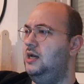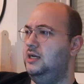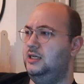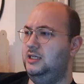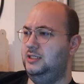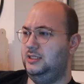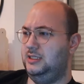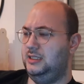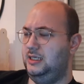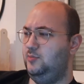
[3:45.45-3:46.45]
and
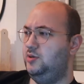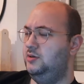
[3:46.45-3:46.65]
asleep.